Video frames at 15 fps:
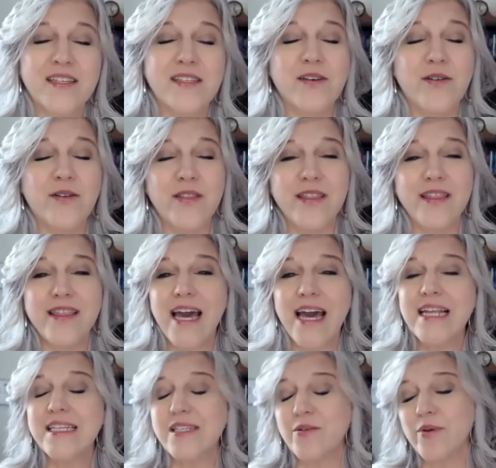So
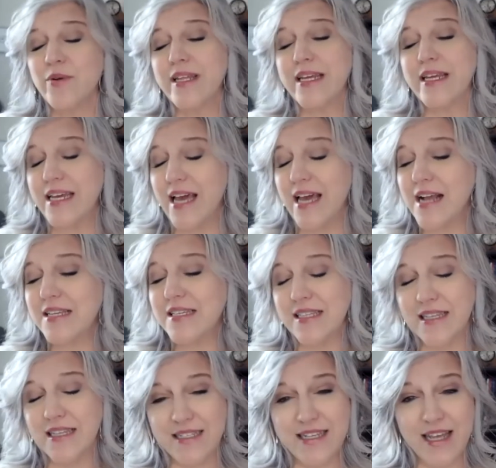that is a really
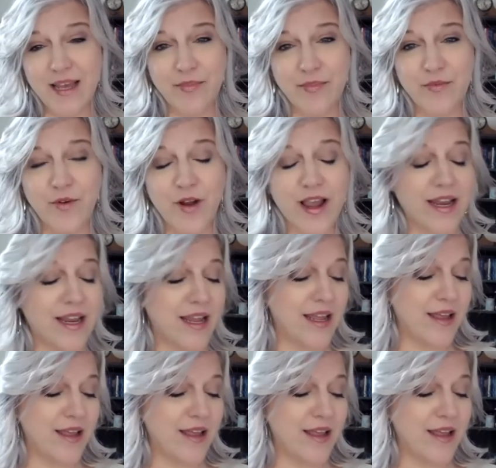excellent tip, right?